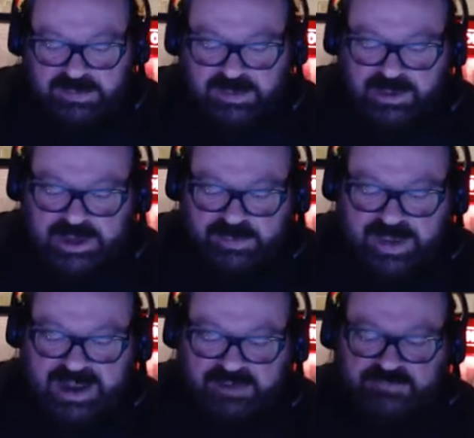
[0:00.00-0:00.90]

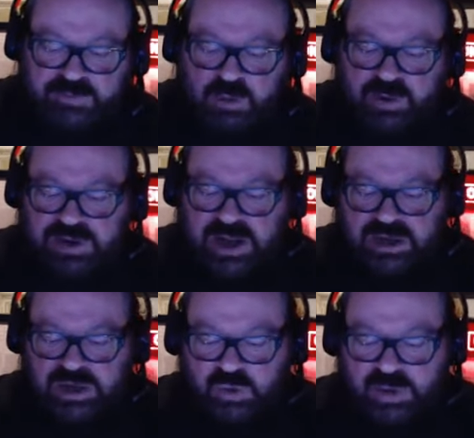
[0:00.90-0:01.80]

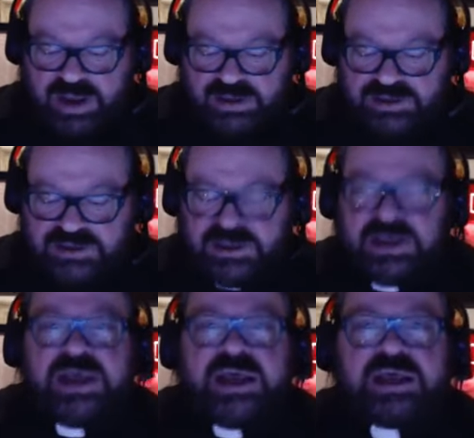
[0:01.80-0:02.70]
CommunityPayItForward.us.
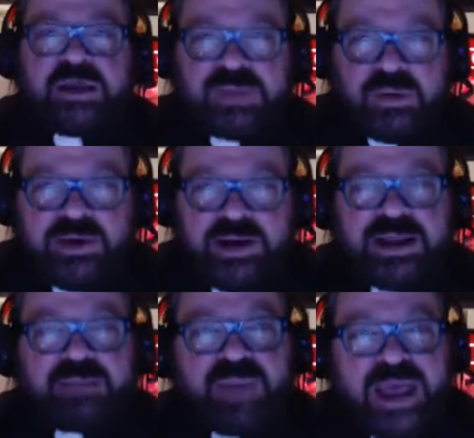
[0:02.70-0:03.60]

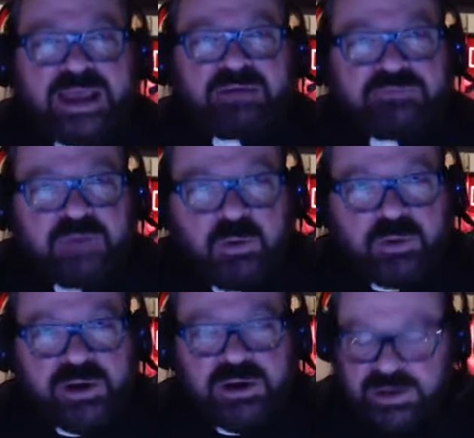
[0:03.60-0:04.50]

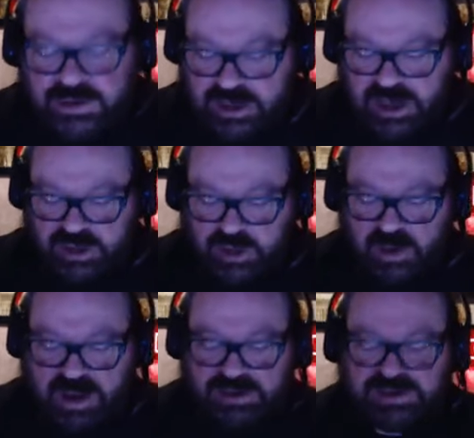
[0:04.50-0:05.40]

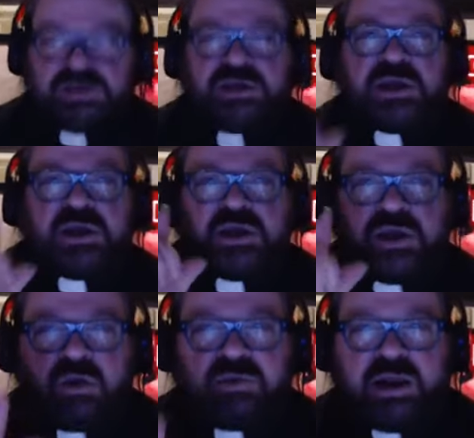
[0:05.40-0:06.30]
CommunityPayItForward.us.
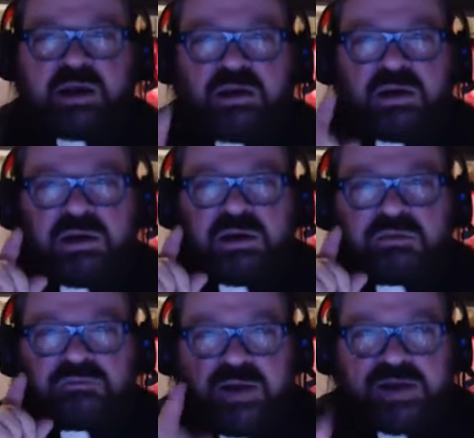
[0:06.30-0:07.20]
Go there.
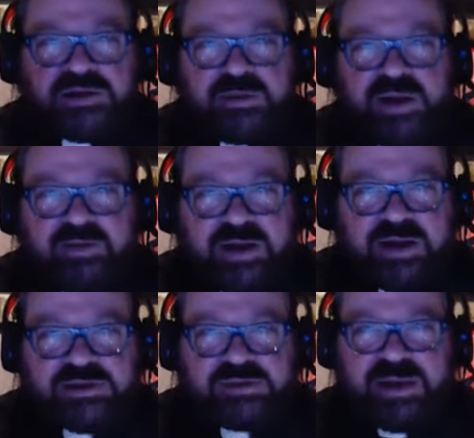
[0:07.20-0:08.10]
Find somebody that
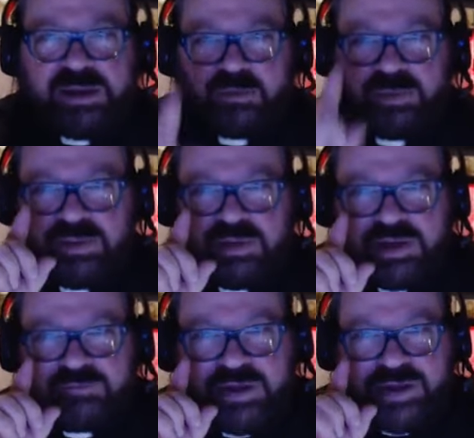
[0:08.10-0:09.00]
needs some help,
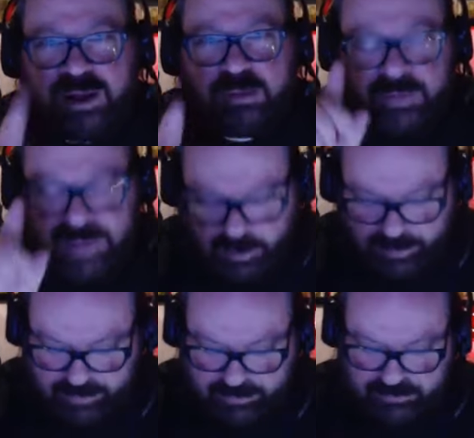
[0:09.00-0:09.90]
and if you can help them,
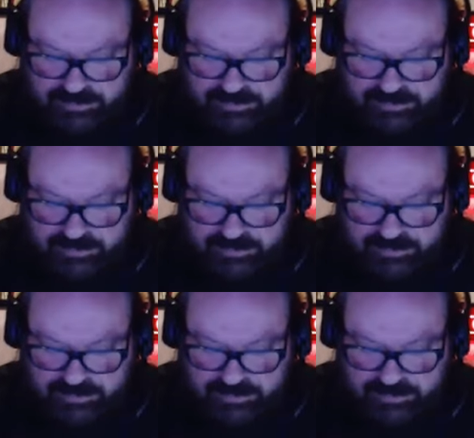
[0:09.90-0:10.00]
help them.